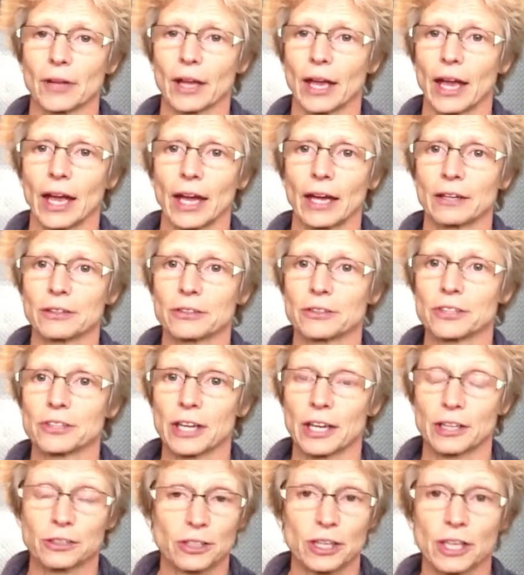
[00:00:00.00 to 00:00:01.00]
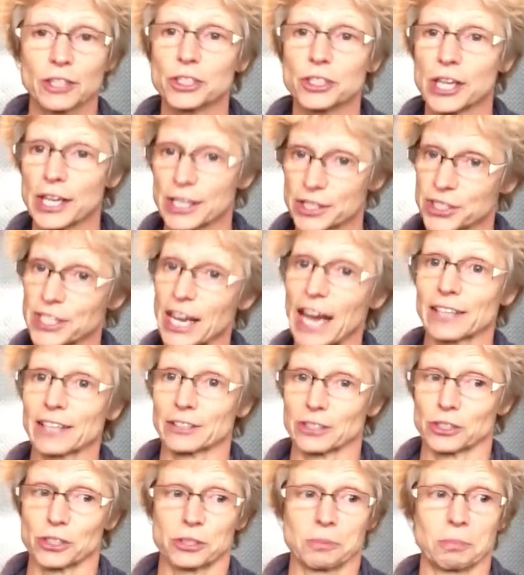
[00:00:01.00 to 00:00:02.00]
And it
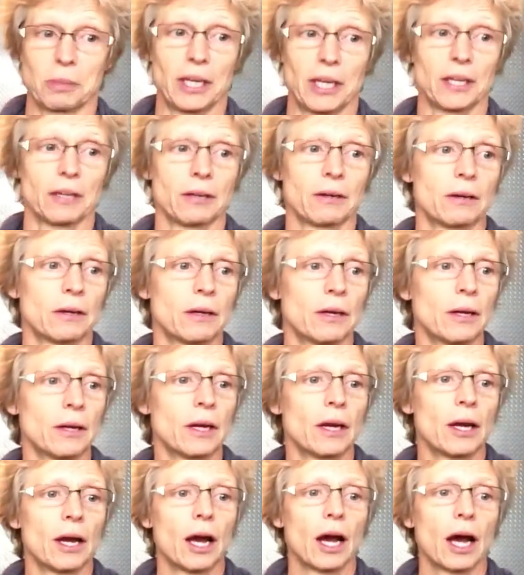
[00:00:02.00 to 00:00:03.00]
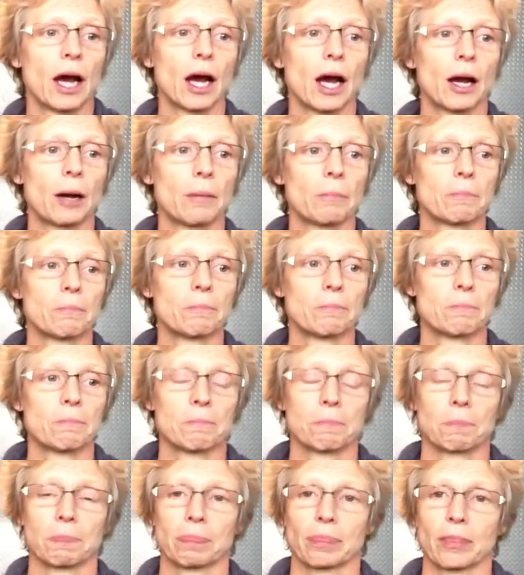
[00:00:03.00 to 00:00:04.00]
saddens me.
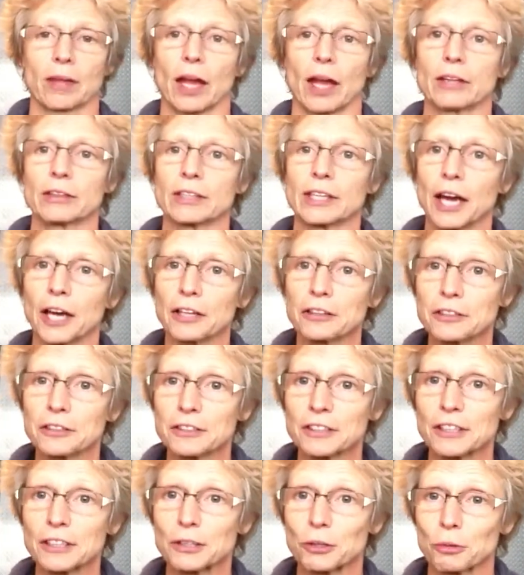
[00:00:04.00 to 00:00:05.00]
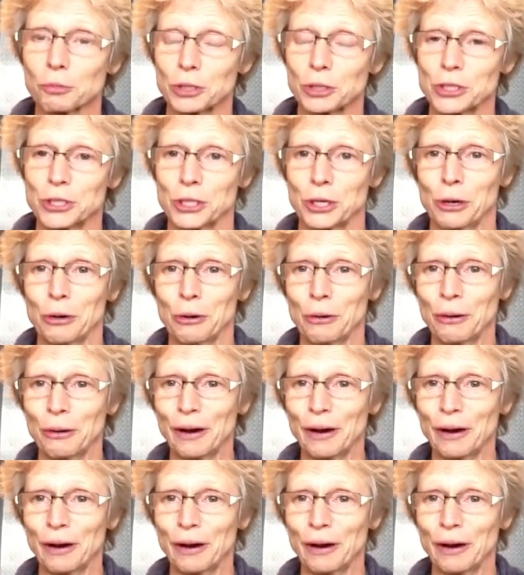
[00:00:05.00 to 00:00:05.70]
The other thing that we do,